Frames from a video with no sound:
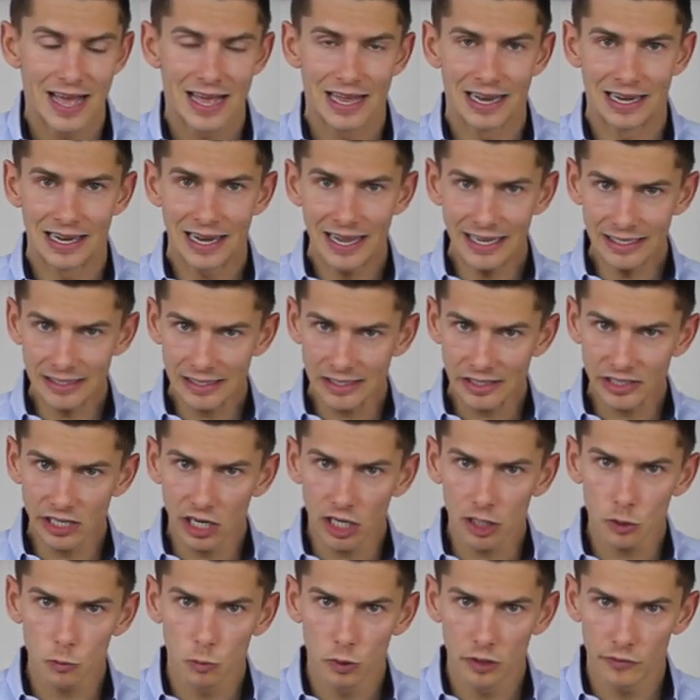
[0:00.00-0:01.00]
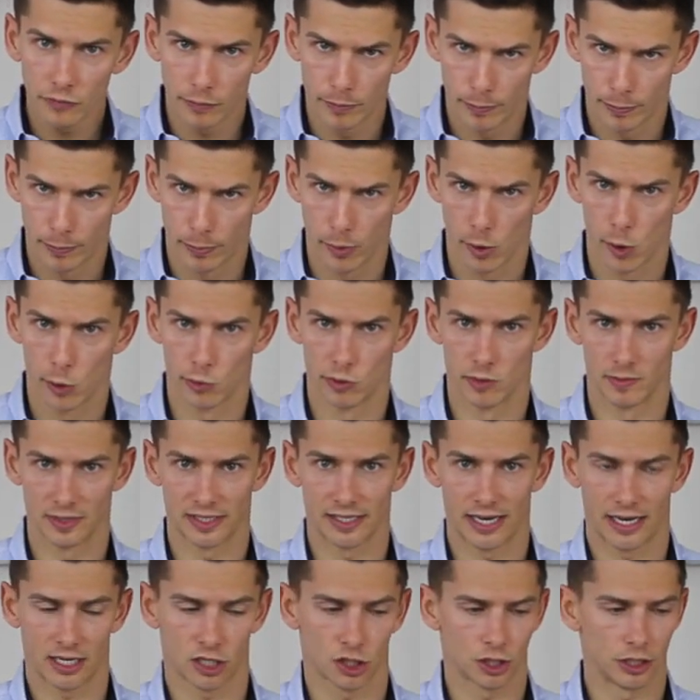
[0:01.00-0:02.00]
Let's start with ballroom
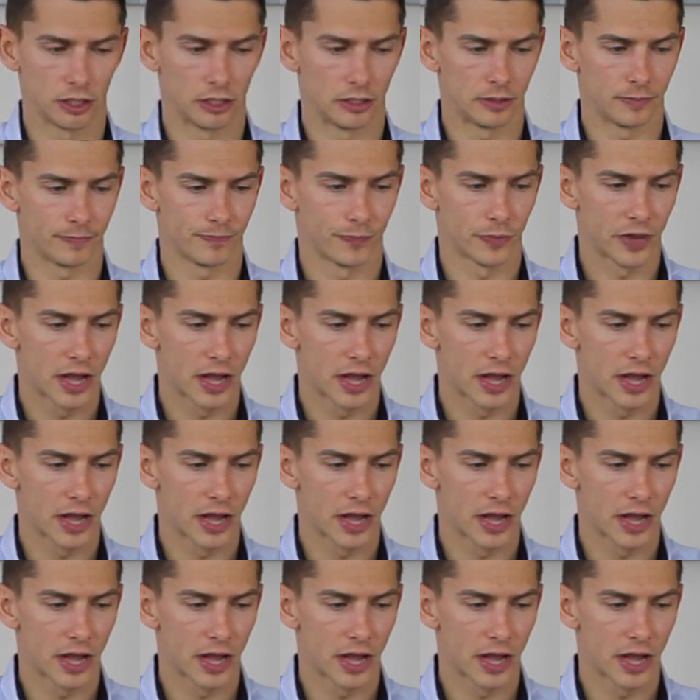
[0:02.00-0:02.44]
section.